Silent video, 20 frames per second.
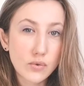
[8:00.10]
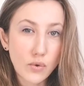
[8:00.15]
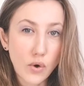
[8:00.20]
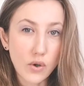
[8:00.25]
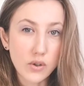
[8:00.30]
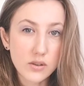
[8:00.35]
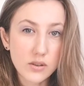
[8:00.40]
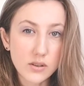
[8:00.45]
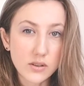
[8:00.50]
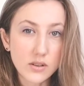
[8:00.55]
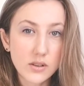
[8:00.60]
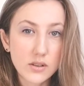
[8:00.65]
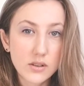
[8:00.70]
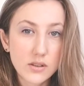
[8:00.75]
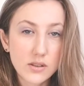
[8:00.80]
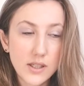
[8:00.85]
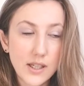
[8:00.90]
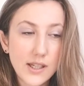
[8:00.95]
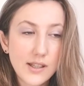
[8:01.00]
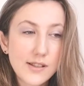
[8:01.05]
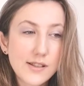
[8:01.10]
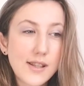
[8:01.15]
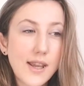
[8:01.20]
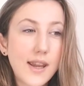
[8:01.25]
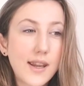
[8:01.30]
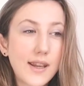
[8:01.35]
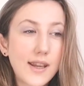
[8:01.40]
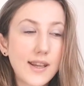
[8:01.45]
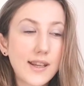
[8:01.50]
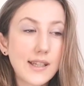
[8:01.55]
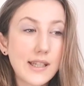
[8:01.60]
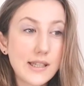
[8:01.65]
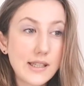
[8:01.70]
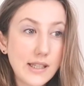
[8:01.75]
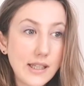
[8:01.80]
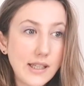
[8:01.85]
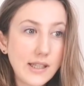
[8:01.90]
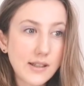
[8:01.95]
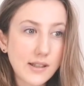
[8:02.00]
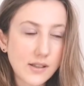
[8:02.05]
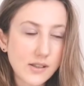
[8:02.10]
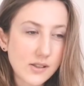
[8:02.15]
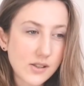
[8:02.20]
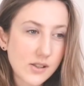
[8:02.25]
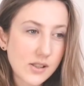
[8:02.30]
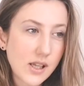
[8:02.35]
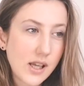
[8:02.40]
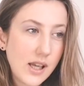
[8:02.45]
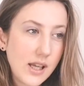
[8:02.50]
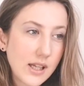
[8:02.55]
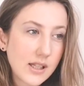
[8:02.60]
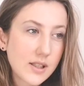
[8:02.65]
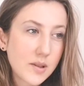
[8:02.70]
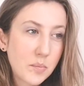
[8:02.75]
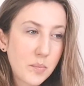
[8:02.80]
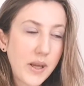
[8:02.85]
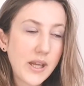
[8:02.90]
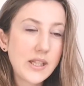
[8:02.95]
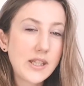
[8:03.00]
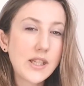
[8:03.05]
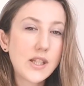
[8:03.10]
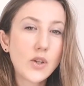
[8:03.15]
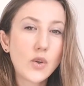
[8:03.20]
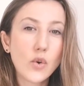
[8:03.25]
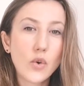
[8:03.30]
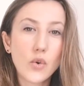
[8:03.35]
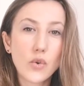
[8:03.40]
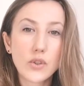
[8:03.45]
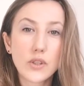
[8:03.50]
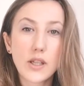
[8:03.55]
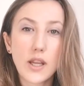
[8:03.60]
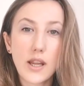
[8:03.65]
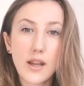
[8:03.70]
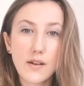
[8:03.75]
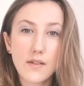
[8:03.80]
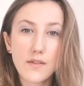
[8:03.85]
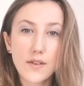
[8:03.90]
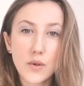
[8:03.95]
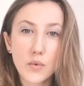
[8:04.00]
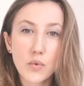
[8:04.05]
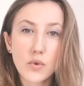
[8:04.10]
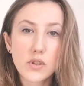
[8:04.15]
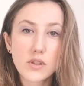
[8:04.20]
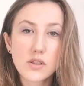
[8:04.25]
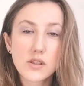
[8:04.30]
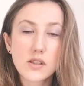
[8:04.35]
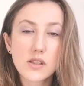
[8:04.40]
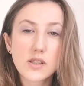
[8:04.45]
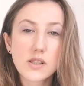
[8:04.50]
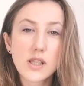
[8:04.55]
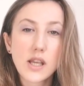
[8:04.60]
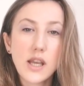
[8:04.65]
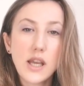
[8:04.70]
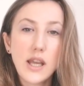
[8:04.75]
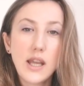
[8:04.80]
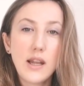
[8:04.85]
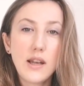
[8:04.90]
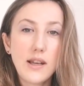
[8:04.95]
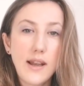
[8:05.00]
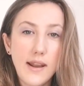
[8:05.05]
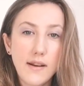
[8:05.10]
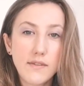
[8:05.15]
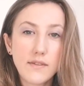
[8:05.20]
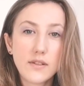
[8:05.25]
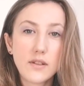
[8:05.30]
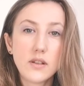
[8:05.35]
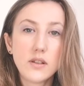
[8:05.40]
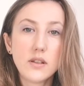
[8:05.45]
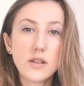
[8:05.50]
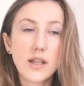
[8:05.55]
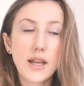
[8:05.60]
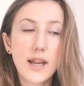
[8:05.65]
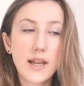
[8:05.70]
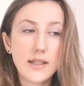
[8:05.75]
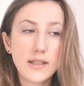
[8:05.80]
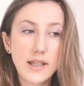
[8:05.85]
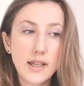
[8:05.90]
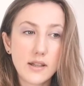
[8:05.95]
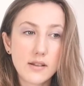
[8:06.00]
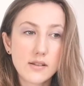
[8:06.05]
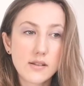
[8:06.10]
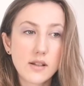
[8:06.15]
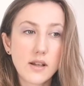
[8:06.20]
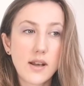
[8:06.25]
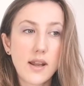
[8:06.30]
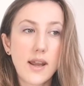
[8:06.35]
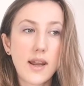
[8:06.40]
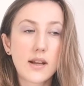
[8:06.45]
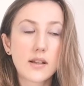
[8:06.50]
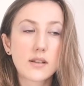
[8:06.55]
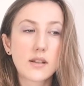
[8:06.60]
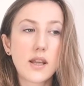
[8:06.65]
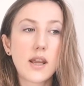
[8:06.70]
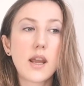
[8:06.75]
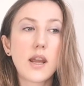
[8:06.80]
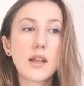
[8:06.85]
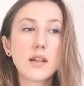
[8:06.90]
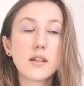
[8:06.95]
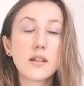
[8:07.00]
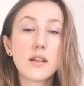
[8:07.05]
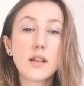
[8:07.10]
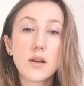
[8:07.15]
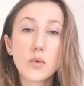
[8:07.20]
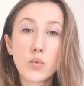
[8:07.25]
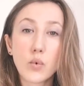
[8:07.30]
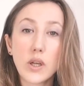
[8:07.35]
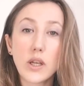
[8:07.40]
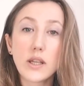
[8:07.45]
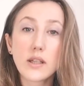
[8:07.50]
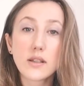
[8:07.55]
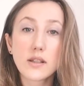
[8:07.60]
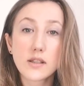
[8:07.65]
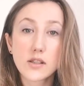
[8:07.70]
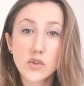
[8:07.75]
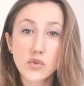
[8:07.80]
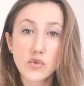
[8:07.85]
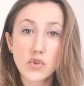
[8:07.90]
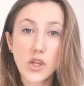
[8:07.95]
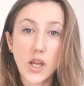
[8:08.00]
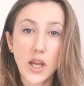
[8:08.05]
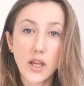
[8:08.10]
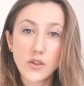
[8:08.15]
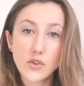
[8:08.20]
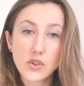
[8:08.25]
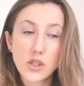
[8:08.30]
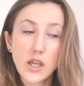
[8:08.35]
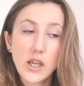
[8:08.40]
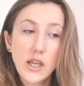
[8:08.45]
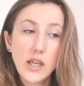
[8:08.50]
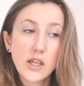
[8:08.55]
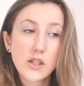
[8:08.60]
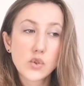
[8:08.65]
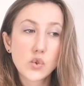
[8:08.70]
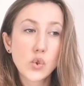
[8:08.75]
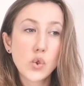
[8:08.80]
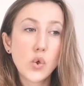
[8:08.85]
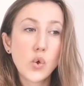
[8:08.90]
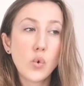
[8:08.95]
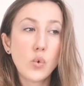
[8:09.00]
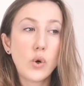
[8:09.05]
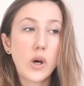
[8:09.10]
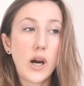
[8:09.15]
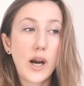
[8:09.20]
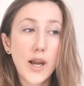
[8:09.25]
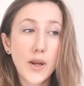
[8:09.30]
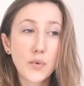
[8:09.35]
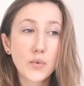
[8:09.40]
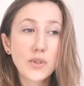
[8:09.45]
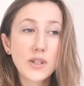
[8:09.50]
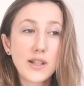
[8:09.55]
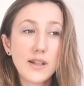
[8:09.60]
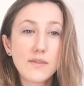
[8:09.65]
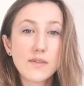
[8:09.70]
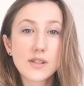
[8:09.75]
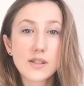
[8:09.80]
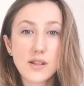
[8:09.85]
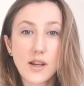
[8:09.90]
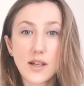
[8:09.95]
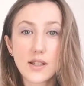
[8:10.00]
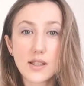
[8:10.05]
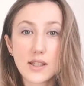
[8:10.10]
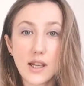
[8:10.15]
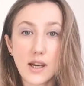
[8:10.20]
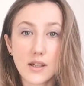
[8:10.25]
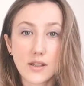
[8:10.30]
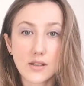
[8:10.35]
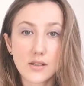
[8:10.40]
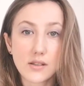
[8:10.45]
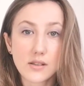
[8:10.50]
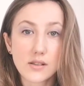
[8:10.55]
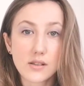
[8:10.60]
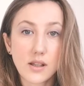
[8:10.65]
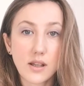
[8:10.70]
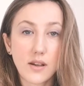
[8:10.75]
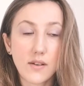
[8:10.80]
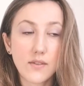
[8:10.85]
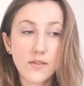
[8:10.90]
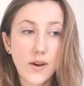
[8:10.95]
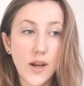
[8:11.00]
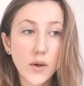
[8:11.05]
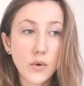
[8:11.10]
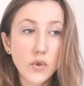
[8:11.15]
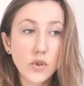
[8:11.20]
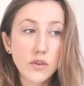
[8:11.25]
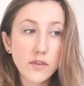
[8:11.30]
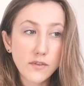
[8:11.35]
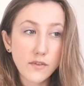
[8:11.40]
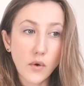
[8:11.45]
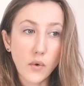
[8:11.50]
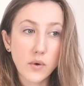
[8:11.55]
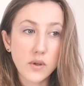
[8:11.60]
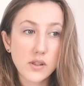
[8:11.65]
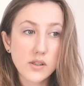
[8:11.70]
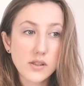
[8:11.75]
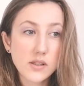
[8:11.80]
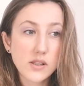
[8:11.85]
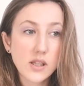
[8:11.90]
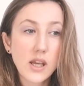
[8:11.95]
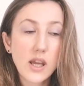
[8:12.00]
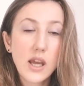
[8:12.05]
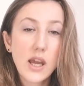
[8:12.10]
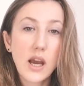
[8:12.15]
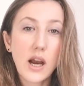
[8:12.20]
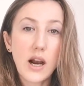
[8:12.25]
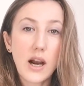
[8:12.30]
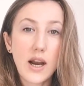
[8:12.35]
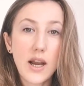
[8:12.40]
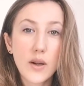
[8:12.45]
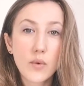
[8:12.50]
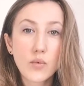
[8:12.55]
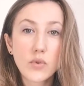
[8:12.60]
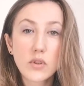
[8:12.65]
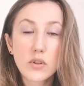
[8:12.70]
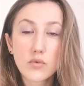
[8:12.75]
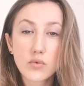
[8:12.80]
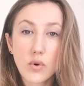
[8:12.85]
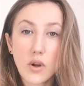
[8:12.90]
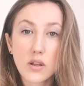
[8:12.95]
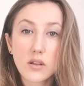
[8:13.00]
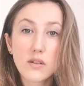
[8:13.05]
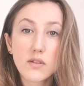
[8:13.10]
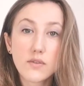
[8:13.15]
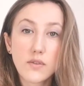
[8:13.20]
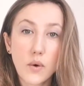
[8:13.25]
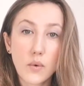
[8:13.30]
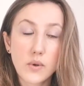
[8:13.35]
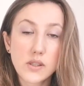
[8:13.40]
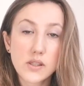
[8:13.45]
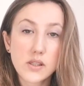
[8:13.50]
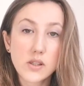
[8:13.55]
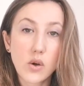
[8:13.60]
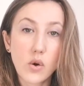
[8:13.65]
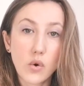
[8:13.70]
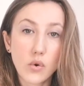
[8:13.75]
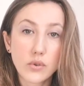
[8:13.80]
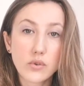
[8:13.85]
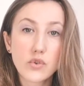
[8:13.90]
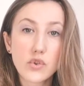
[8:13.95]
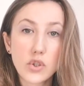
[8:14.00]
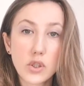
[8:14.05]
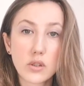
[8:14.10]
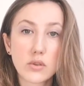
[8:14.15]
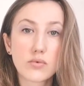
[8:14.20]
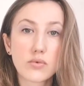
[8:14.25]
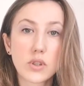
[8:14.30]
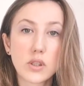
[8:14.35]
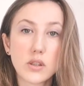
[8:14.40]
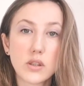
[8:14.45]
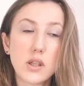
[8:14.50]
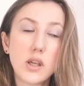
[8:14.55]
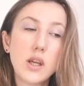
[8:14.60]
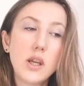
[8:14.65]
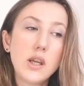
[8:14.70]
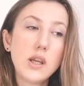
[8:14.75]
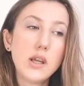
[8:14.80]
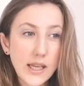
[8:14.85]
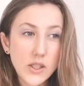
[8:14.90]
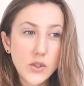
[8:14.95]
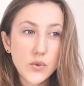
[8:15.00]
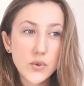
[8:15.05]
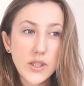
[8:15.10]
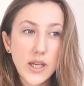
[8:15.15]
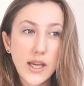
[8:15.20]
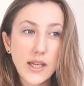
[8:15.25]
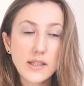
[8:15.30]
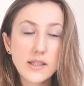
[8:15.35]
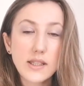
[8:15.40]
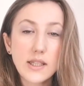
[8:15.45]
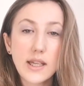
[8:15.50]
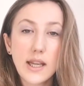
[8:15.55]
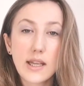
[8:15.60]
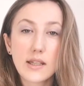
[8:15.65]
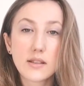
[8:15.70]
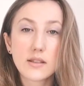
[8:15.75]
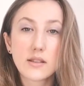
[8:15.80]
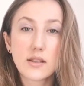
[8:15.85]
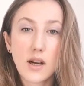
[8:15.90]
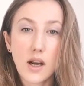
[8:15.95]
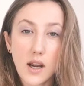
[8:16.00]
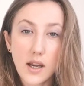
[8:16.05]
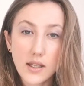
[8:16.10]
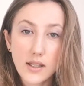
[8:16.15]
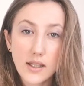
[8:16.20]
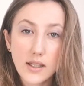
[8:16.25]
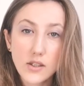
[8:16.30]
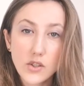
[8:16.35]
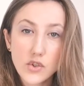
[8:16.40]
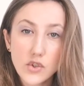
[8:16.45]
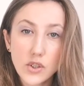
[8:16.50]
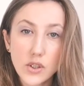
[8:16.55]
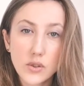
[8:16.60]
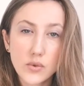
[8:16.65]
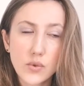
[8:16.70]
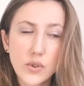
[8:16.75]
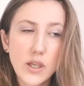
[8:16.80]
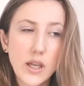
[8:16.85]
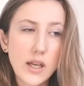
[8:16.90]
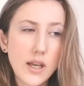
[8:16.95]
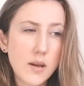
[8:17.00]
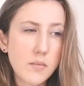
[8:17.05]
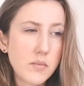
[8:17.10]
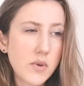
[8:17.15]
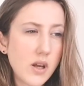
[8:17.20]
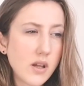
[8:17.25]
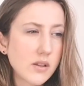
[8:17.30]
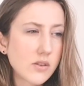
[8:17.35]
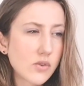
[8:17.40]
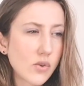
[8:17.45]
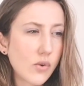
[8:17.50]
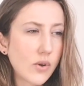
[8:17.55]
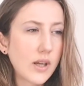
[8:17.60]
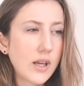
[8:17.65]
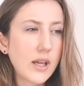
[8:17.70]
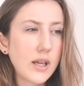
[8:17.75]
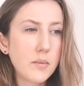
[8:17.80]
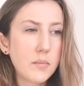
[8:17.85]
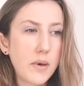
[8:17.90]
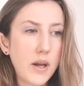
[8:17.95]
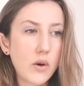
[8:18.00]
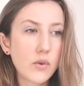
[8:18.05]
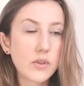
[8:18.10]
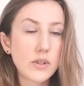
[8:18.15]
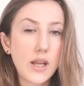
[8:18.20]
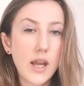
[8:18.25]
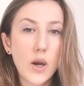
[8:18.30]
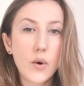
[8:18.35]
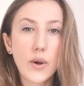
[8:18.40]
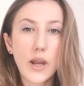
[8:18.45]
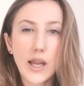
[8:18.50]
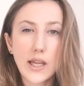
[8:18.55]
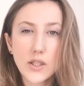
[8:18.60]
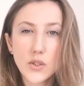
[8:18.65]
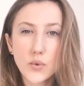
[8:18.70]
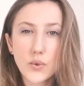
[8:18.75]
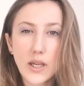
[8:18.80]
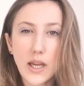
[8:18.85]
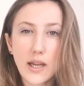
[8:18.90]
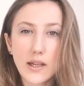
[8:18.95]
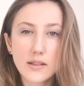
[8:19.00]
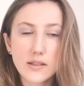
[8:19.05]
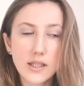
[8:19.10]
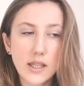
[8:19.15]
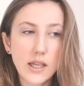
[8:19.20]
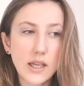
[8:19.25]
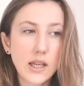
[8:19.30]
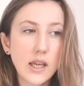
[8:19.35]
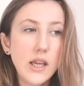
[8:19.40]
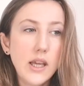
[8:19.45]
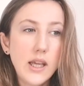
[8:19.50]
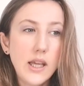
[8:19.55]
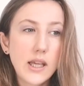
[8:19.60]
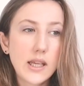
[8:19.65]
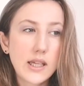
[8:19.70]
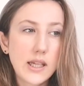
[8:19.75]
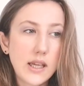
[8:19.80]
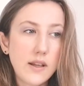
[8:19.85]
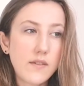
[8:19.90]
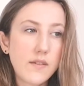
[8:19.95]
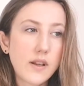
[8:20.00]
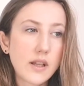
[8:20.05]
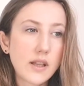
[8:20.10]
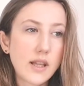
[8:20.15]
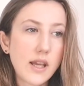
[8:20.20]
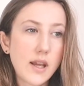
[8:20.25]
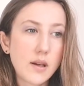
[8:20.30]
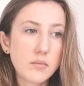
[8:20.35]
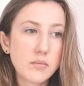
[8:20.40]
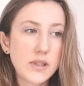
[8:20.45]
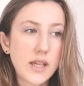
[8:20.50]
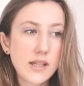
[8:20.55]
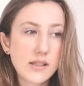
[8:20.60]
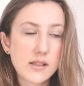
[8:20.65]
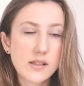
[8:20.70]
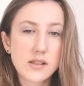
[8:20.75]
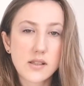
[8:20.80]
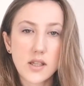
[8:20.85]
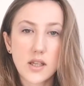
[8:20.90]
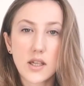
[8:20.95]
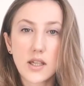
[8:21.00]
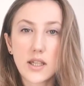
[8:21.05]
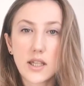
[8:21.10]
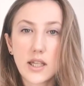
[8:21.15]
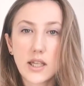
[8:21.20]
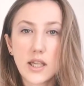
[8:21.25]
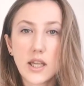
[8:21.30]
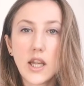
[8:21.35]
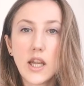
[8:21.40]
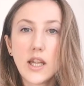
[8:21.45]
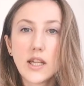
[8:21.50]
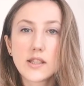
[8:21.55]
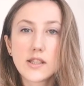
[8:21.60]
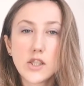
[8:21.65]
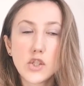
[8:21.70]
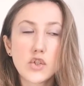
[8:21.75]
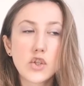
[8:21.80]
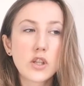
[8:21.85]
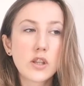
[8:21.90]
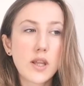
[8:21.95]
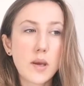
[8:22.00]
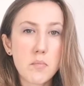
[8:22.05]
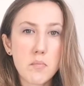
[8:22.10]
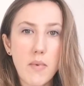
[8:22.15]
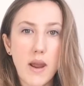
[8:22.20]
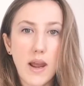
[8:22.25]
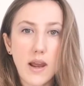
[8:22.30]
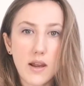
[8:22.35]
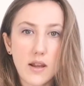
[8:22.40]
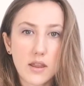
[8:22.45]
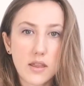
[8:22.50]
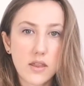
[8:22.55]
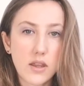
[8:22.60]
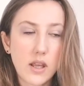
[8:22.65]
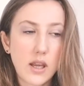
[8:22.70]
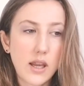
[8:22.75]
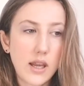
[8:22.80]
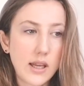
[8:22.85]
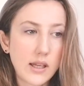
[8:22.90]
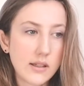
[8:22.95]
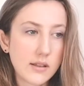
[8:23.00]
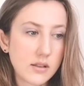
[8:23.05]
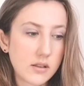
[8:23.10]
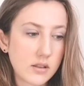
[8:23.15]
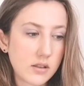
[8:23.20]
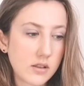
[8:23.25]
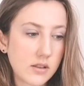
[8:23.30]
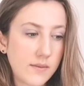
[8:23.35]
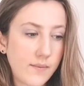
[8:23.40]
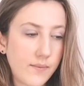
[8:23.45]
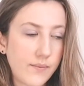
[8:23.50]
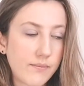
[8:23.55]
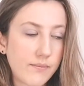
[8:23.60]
rotten. It's taking years, depending on everyone's level and intellect and their willingness to change. So I would leave aside the adults. If I could focus, I would rather focus on children. Educating and guiding children, and I'm not talking about now educating, giving them necessarily, teaching them math, and